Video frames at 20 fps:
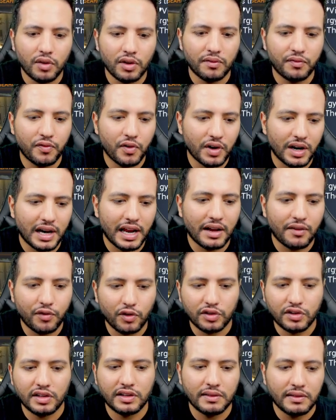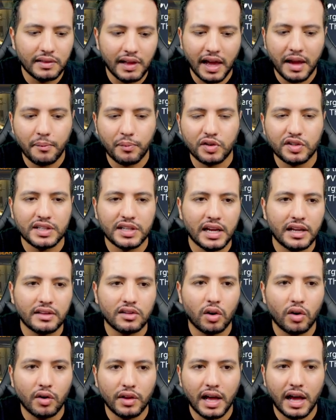for like 49%
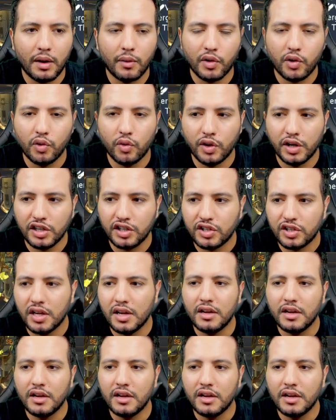on our nourish.